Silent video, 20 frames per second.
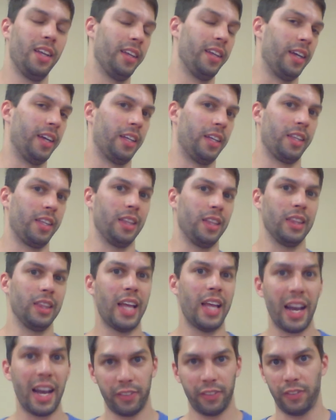Now, the
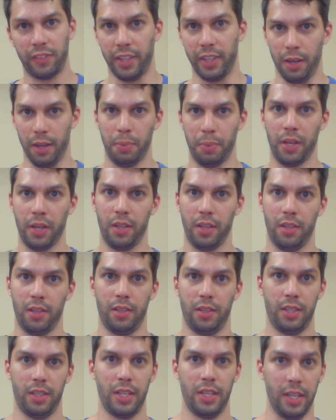last tip
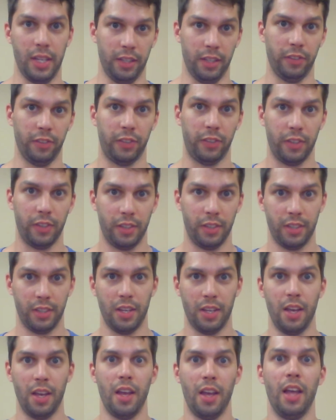is,
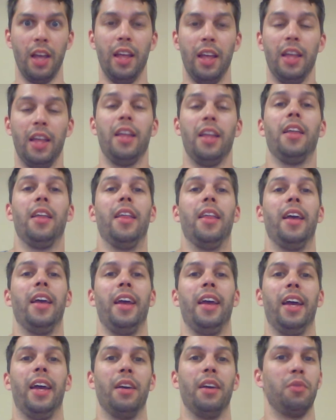
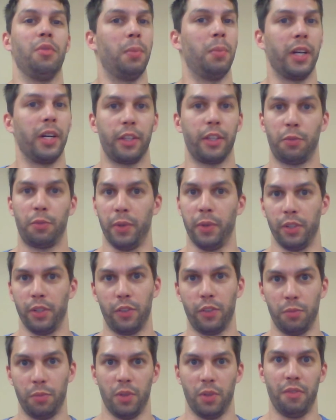everybody
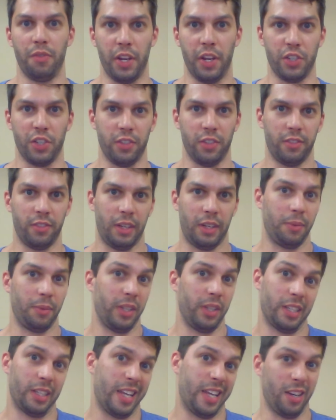experiences motivation. I
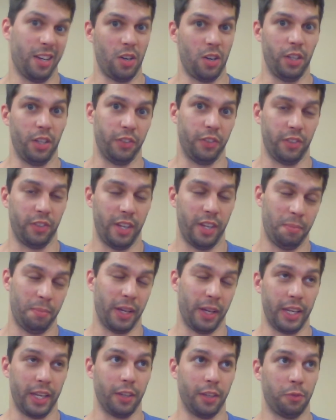really can't call this a tip,
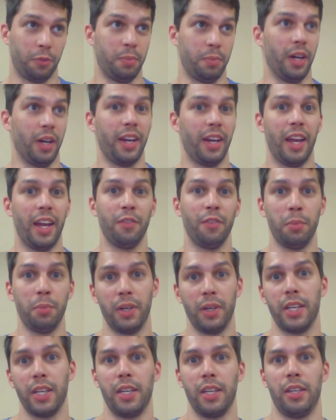I guess, but
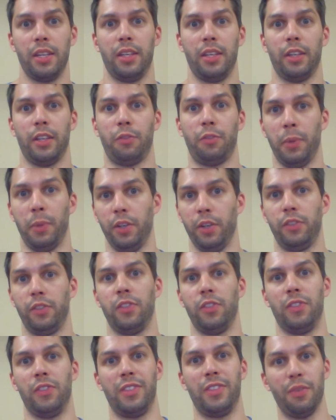everybody
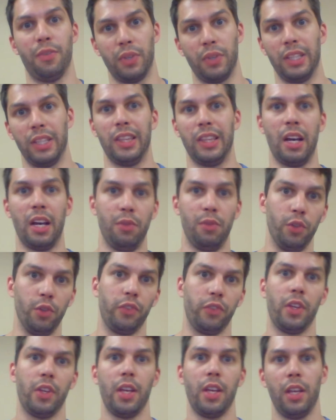experiences different
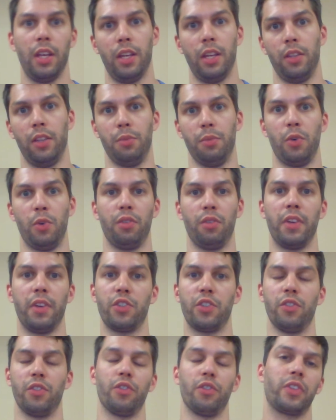levels in their
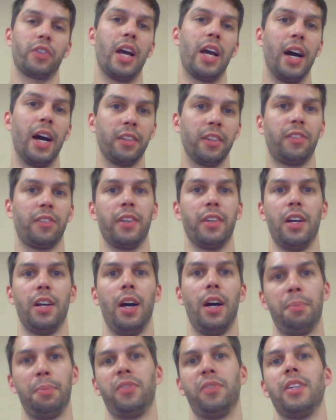motivation. There's constant
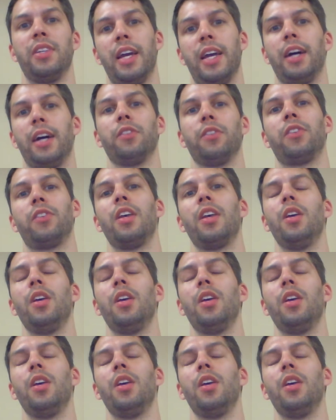ups and downs.